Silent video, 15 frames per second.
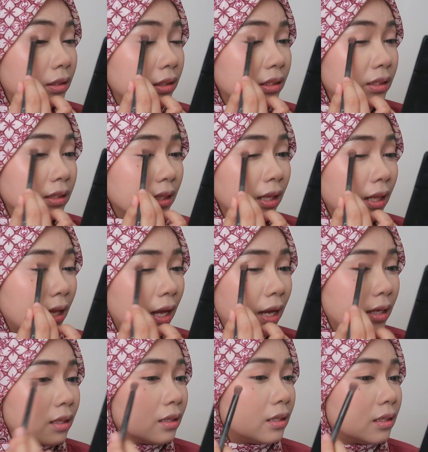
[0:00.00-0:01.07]
Just
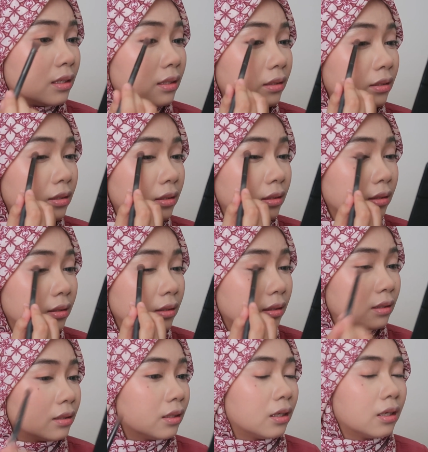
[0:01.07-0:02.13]
lightly.
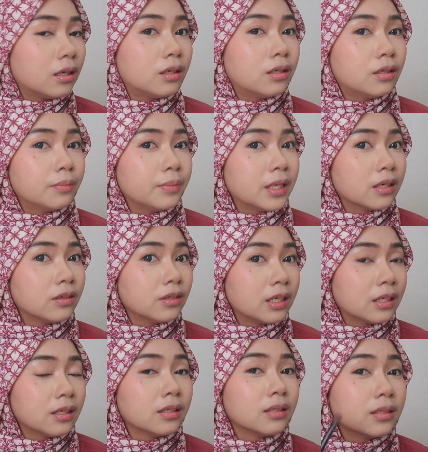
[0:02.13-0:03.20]
Oh my god, look
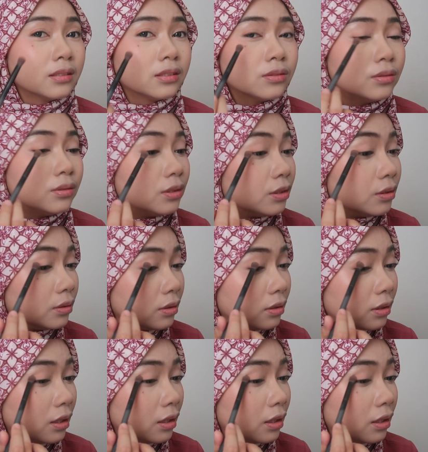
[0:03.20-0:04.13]
at that. That's so cute.